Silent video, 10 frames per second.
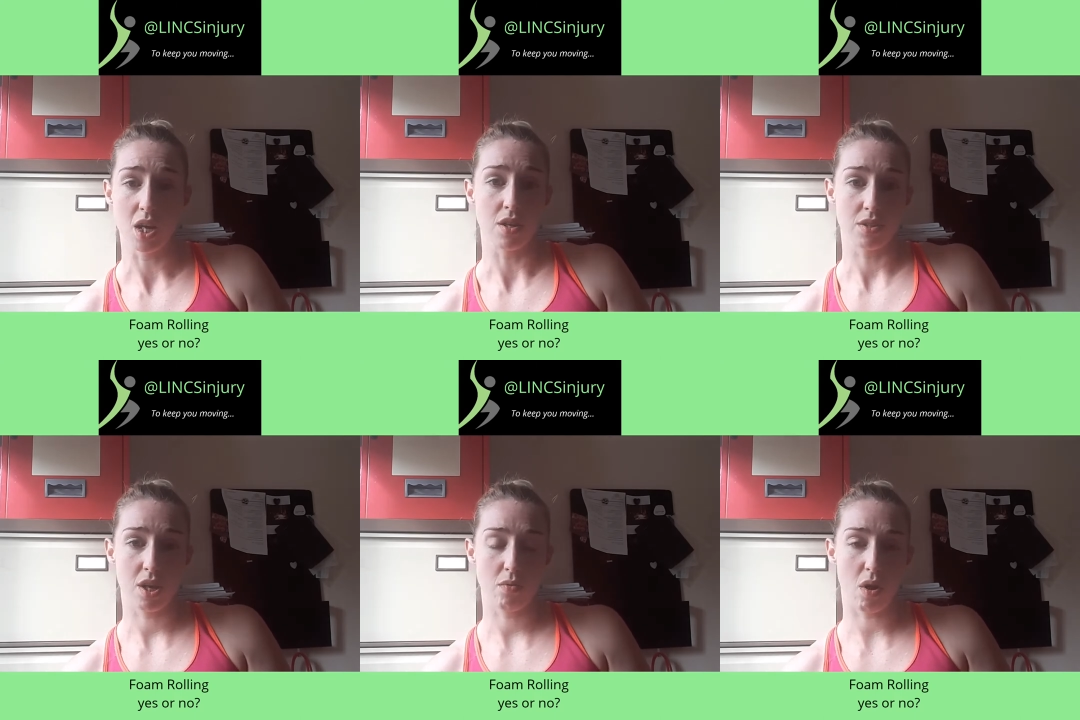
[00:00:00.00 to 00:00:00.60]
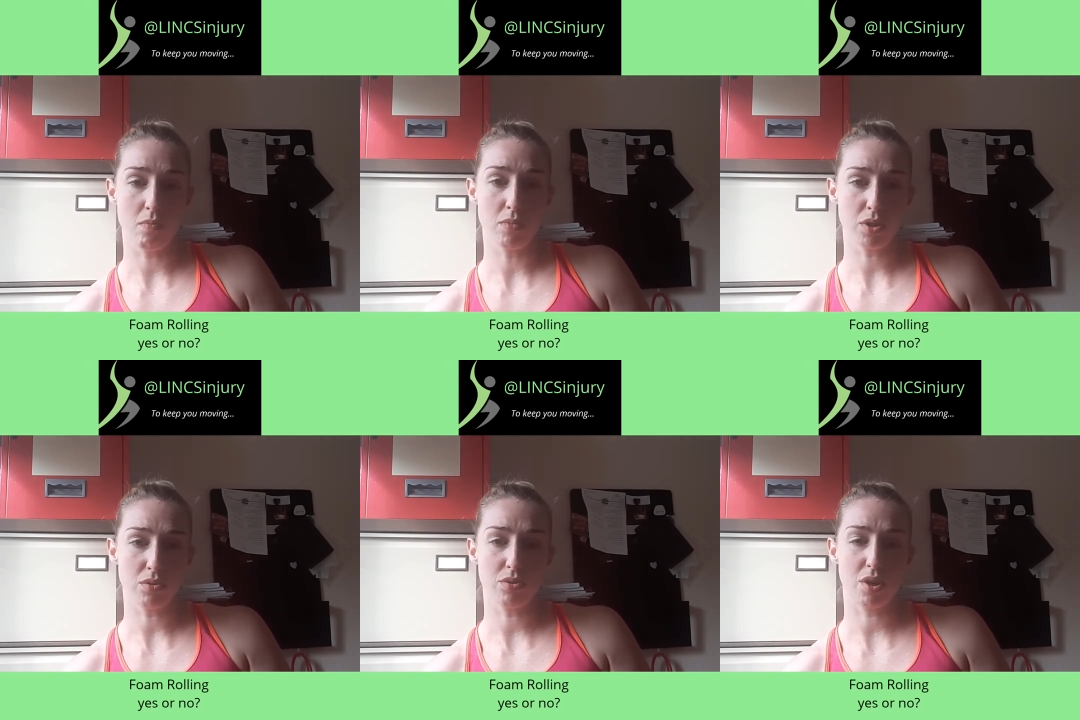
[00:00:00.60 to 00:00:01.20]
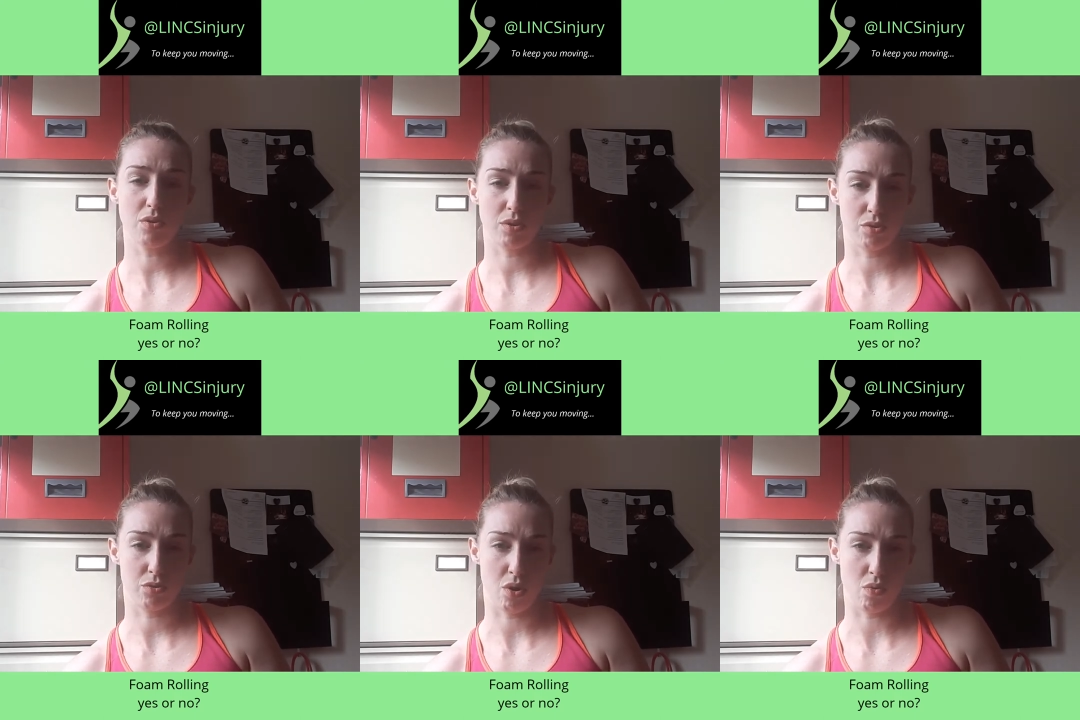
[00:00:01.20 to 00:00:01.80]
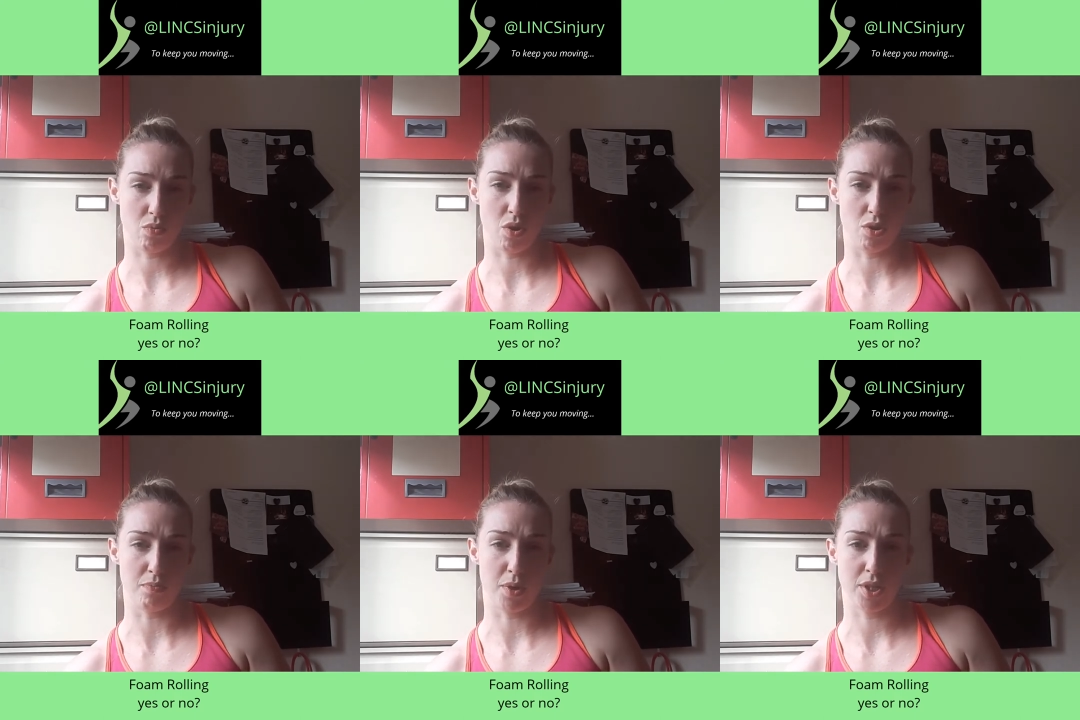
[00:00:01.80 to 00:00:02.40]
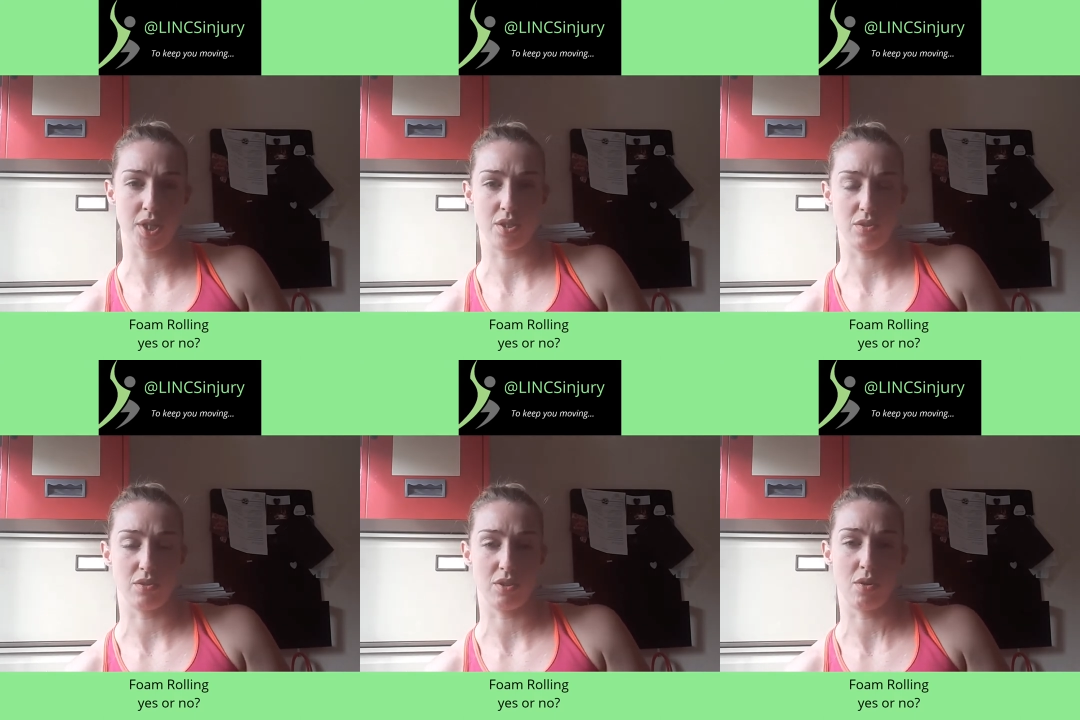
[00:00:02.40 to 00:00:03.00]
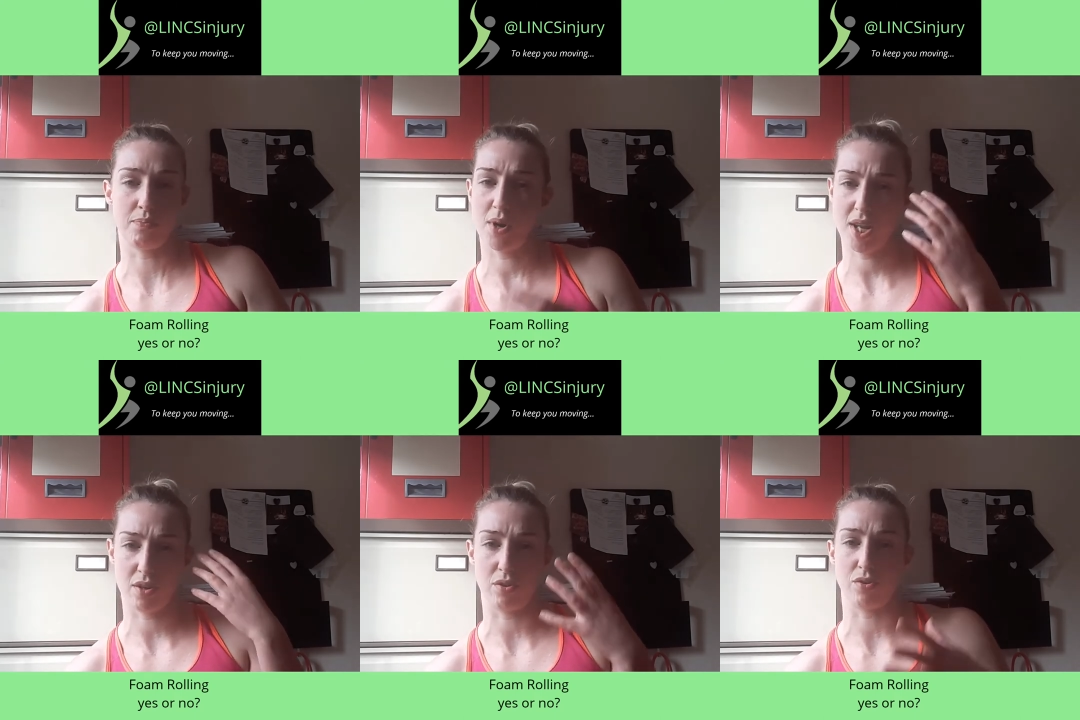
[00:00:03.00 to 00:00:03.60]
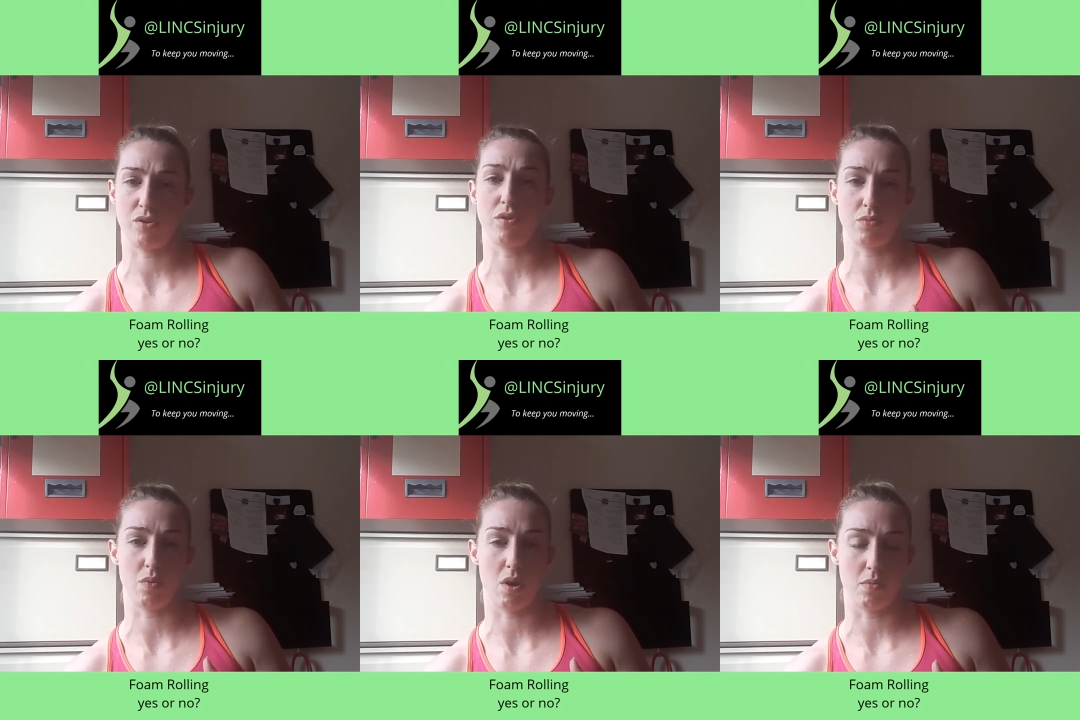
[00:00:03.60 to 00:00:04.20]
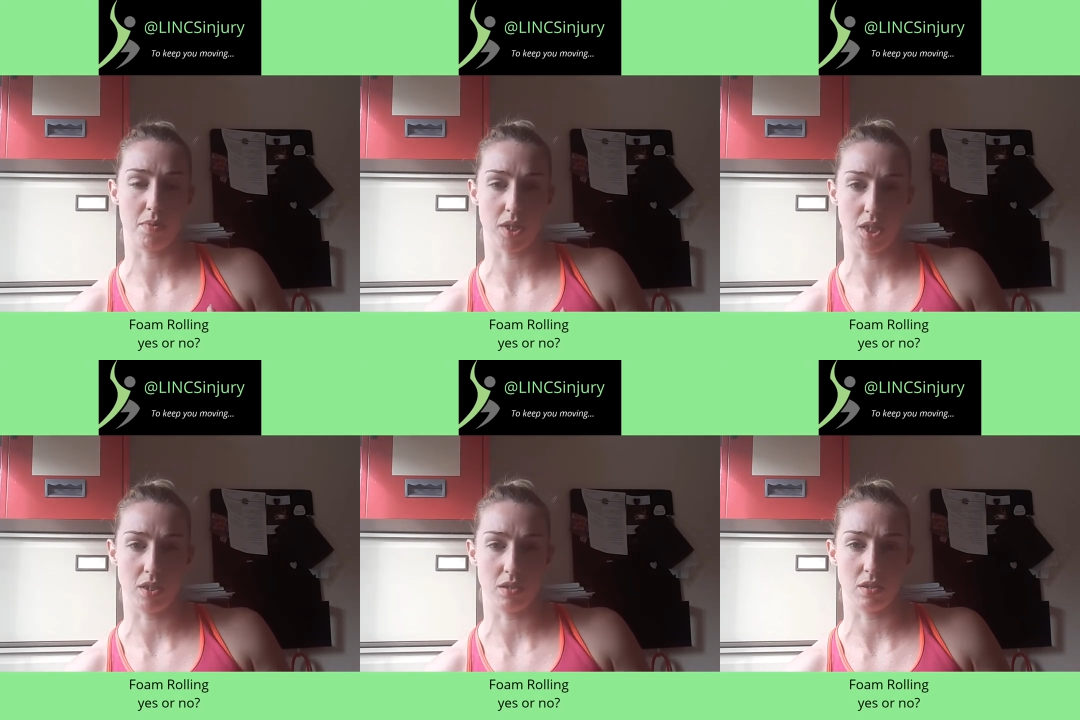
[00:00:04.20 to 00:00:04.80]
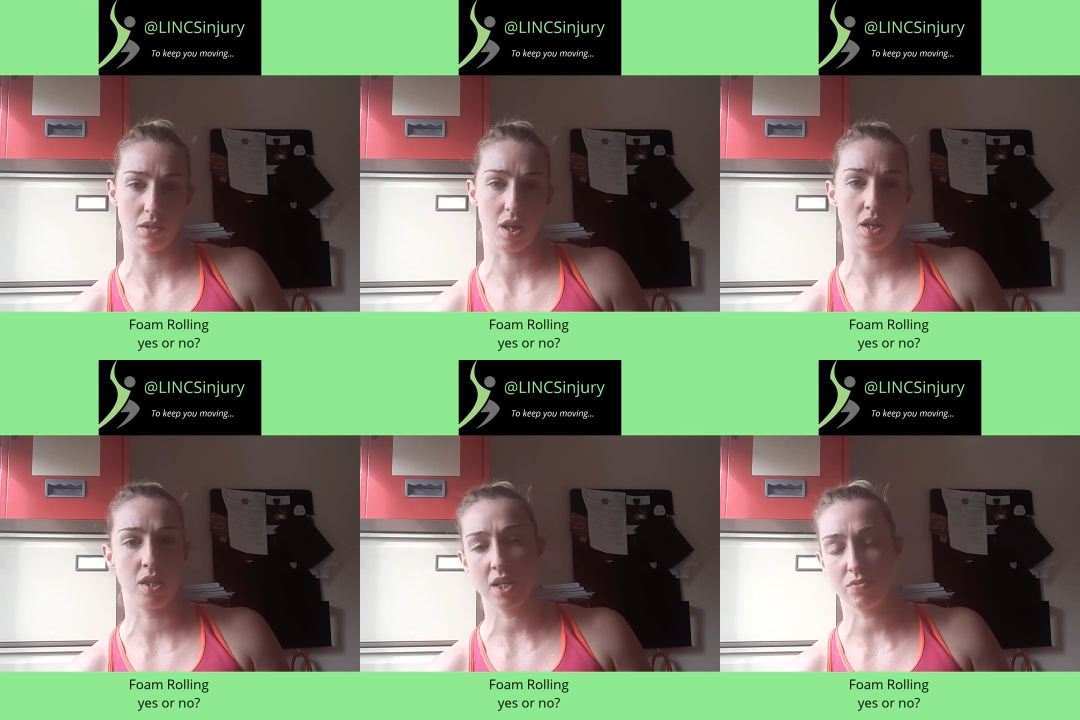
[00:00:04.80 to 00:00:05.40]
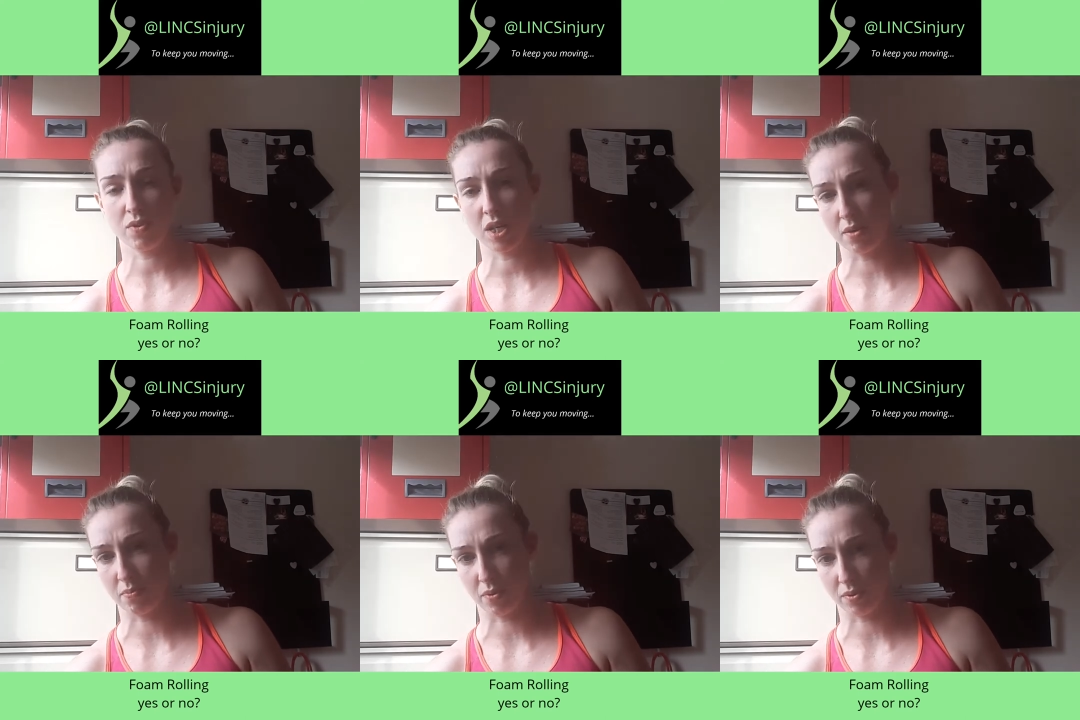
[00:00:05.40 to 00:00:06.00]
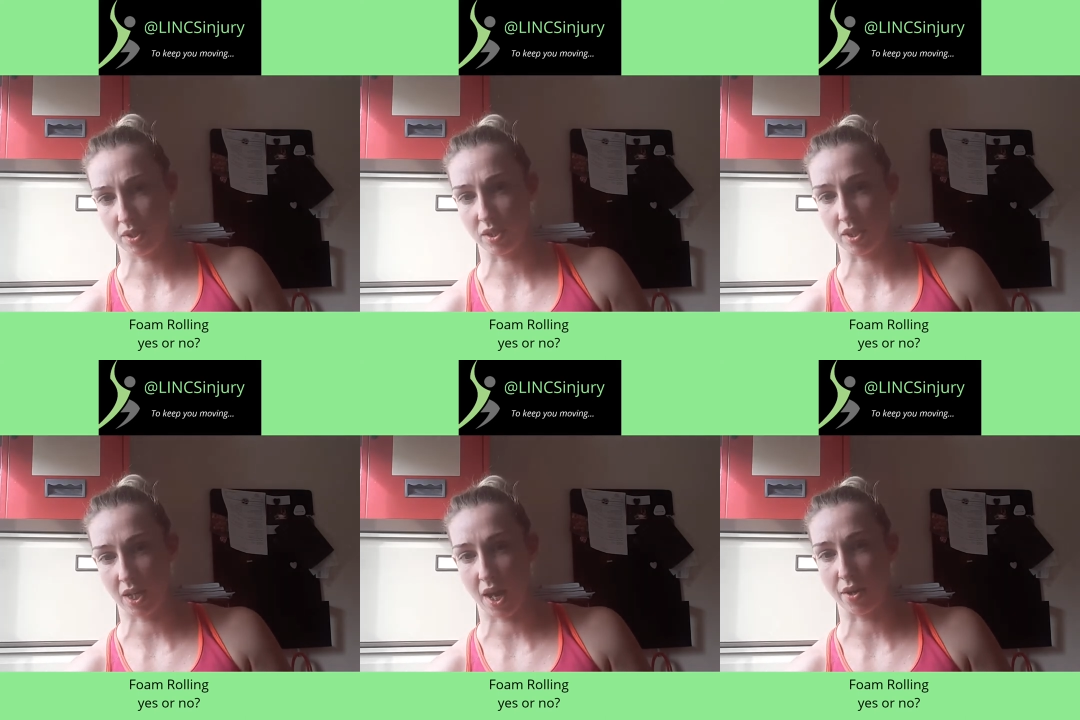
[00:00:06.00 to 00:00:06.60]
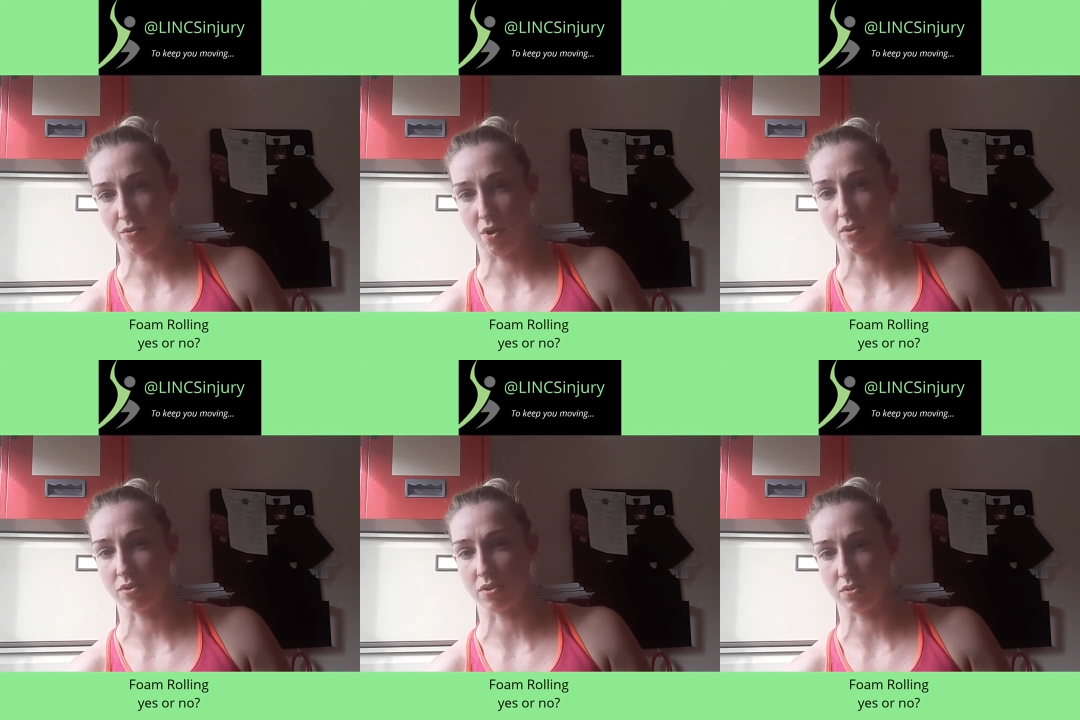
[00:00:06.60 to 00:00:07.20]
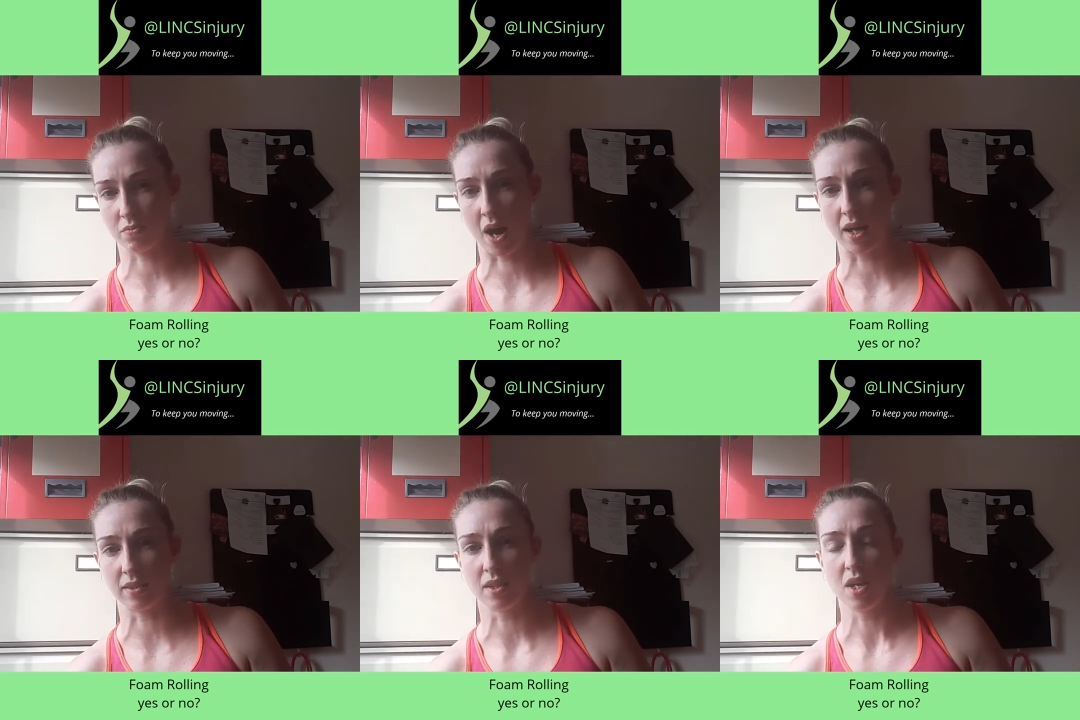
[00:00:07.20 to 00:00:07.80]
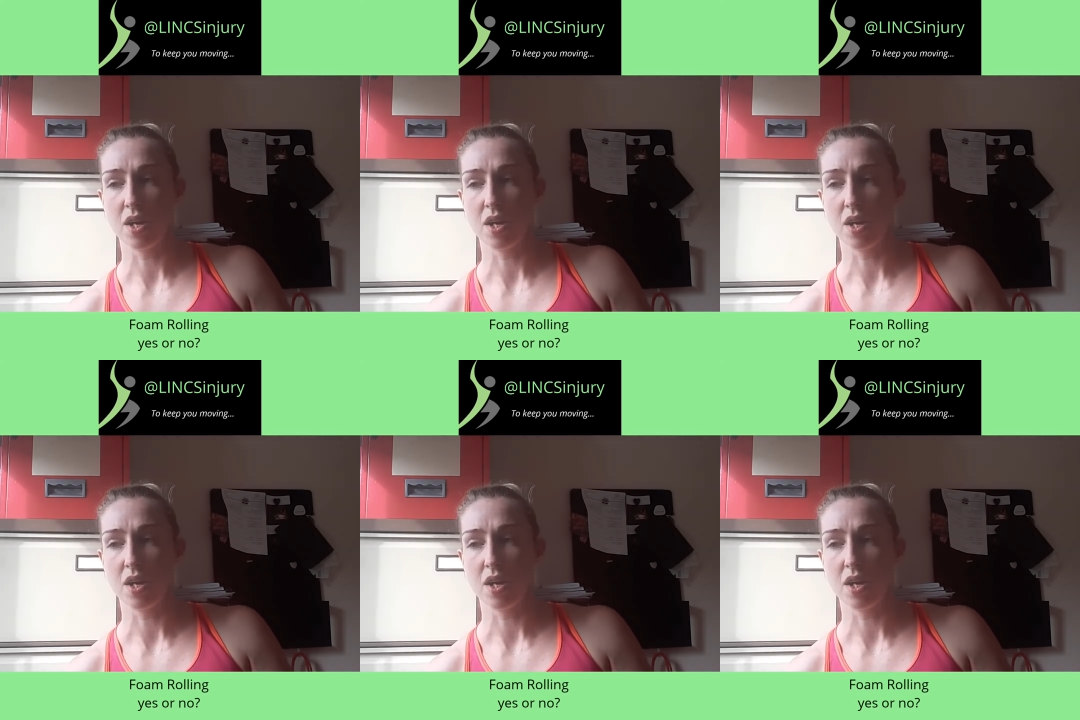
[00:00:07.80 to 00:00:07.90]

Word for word: So our muscles don't control what the body does, our brain controls what our body does. And that's really important to get across as well.